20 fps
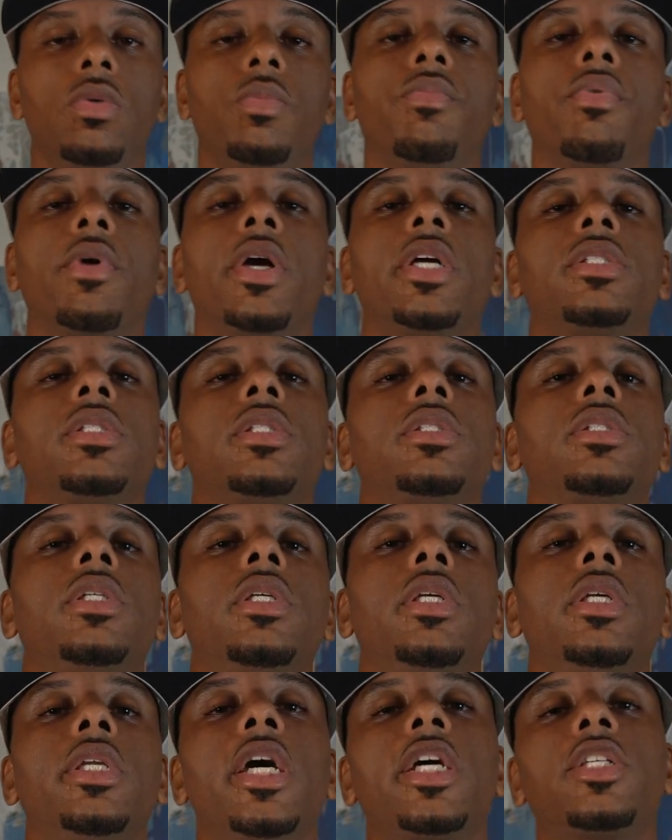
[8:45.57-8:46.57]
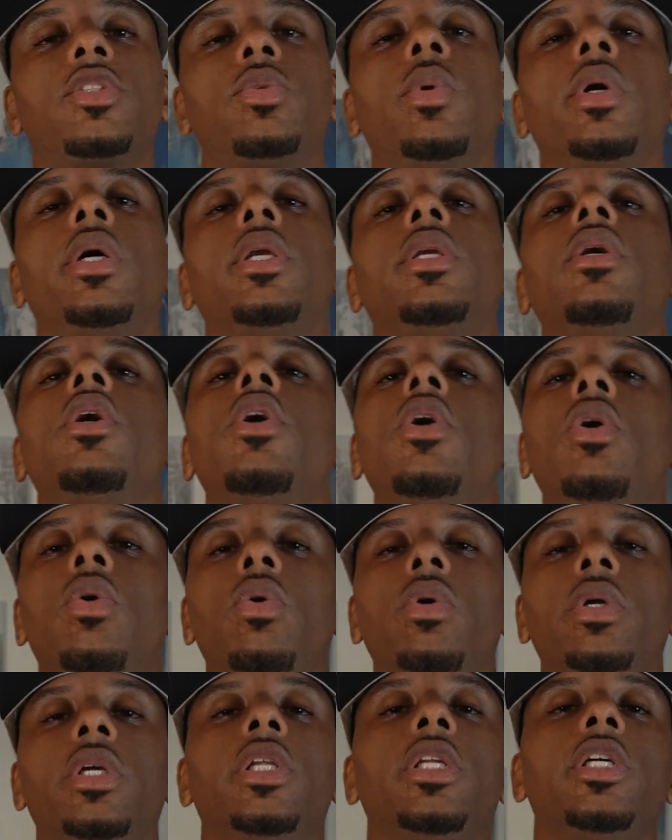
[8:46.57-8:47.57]
brings us to the next one
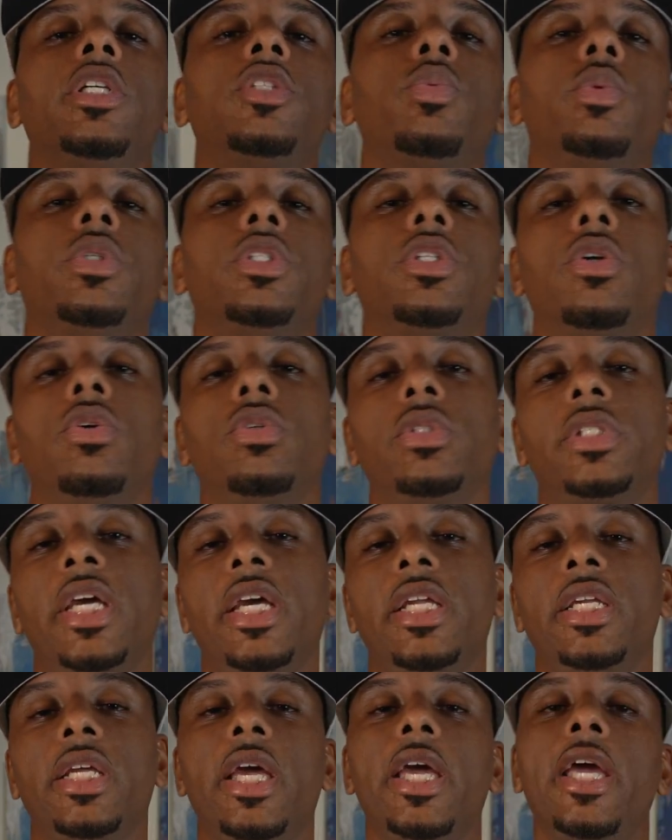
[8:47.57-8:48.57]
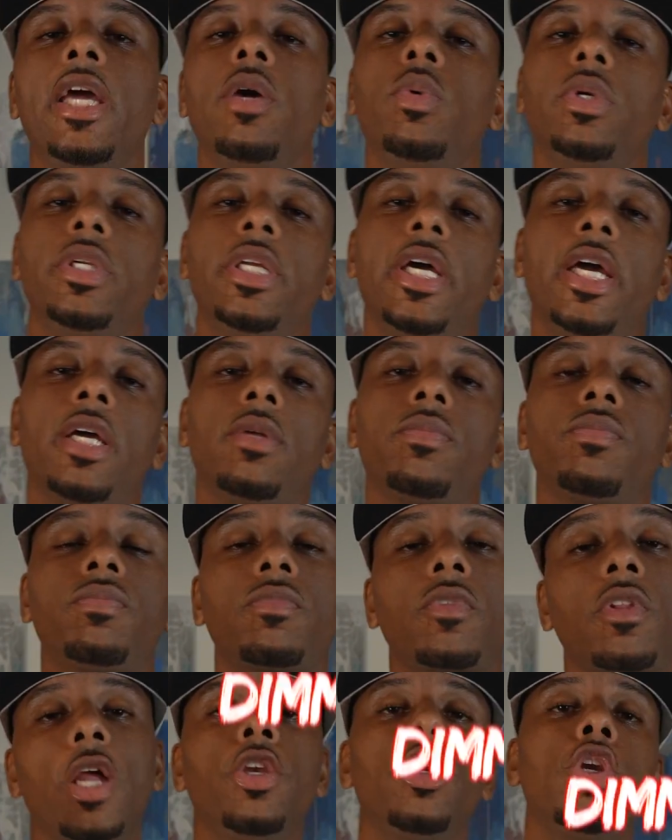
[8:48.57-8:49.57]
on the list, which goes hand to hand with that:
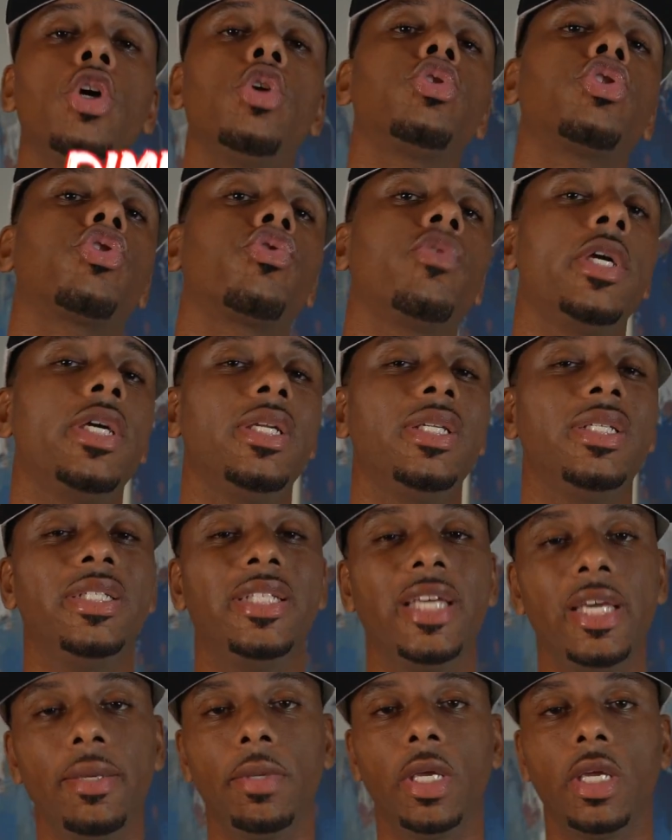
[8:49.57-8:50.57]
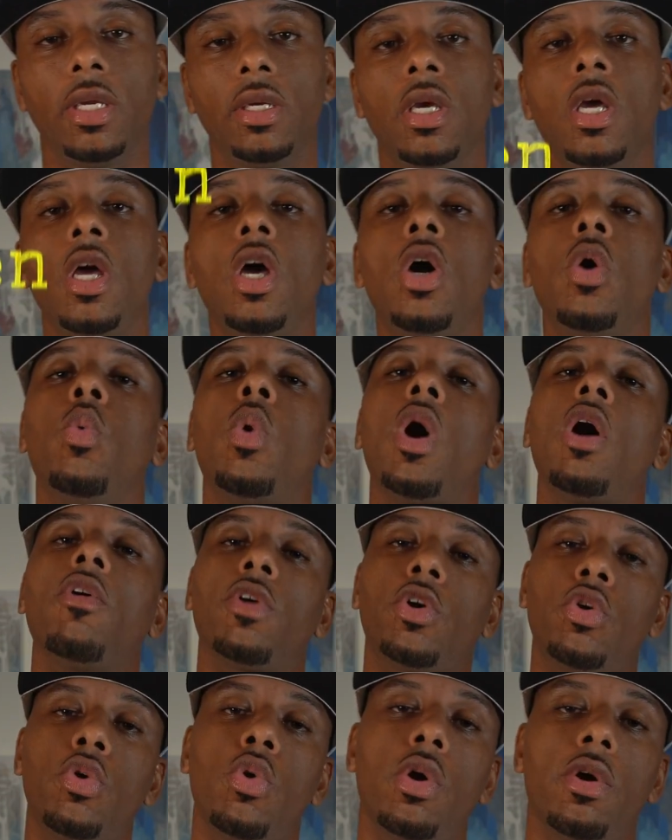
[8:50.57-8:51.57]
no screen dimming while
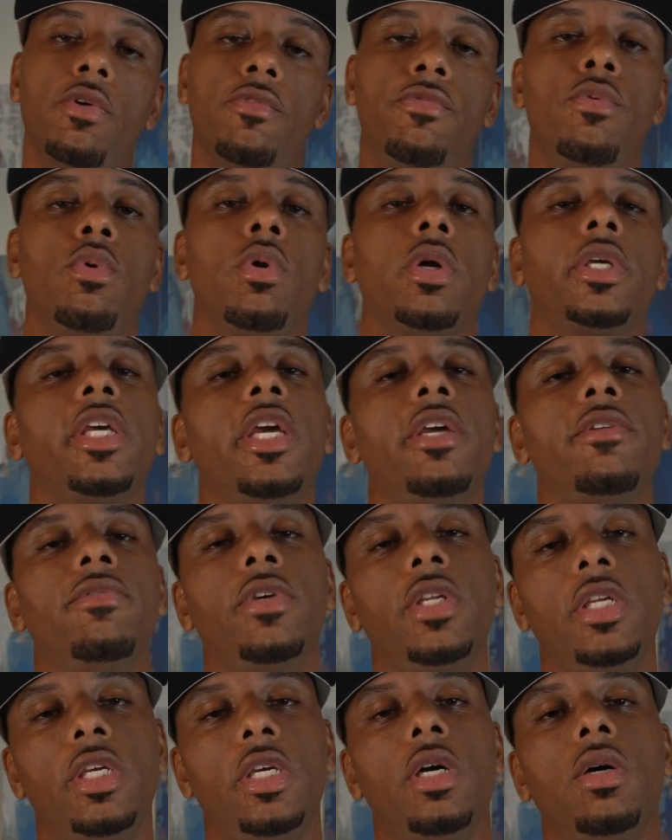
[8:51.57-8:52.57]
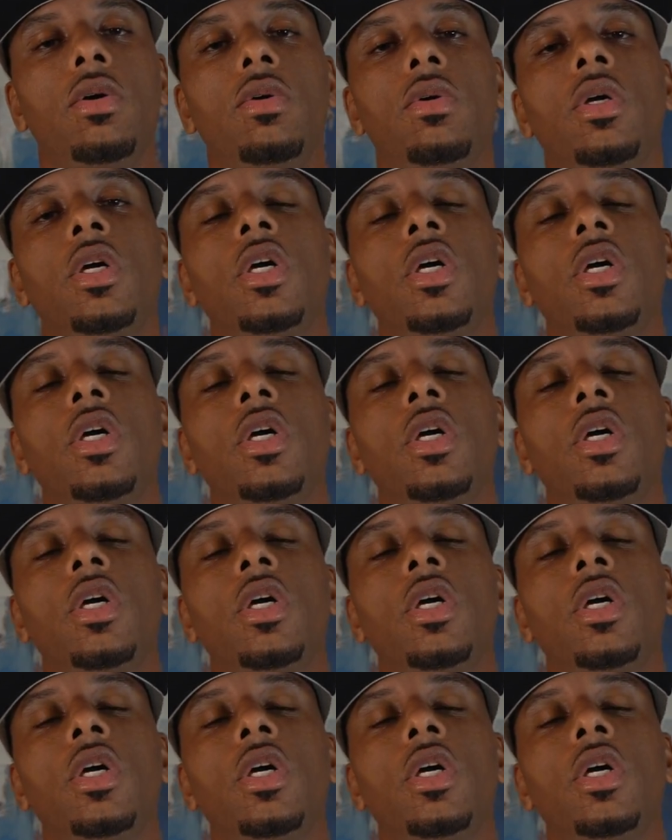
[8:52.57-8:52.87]
recording 4K video.